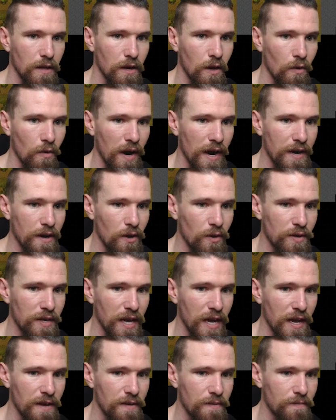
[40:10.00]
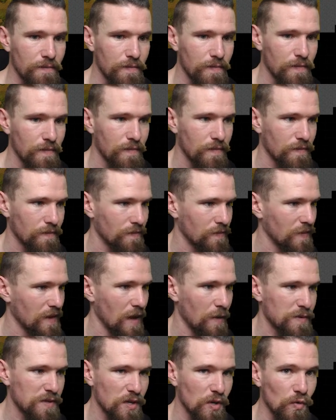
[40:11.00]
Alright, okay.
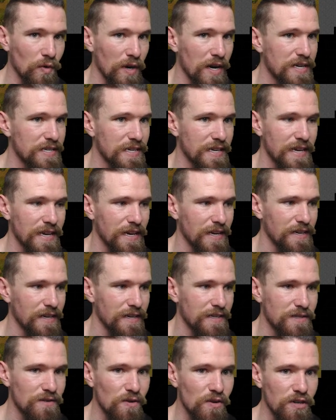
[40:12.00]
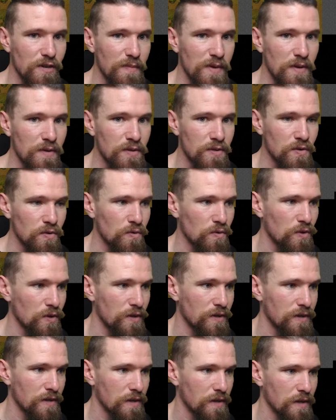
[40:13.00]
That was a grazing hit. It's not going to be too
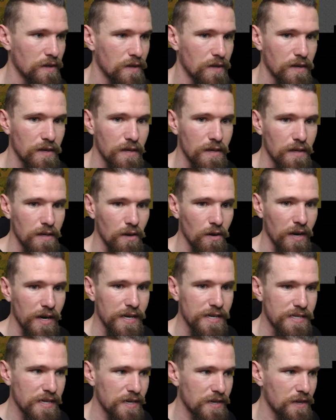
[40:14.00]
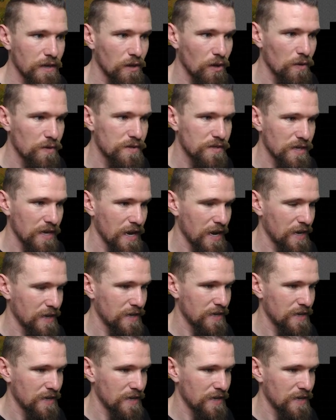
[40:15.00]
good. Alright, he's in close, and